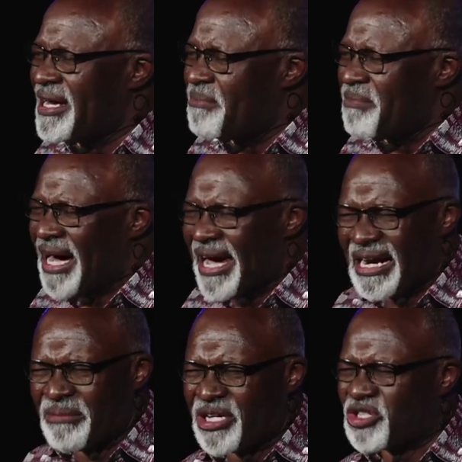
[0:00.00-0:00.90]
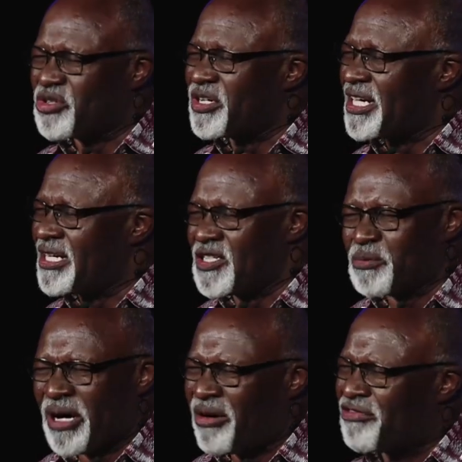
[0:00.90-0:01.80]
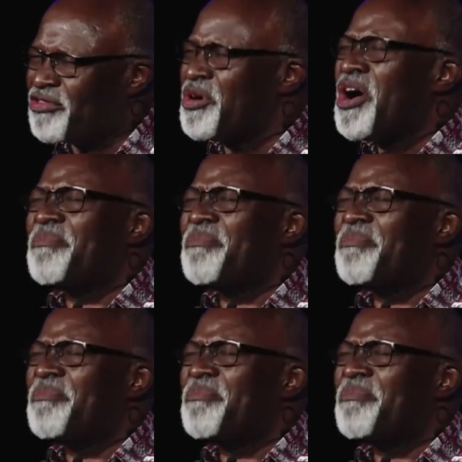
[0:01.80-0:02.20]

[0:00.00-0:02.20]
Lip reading: Myanmar's story is powerful.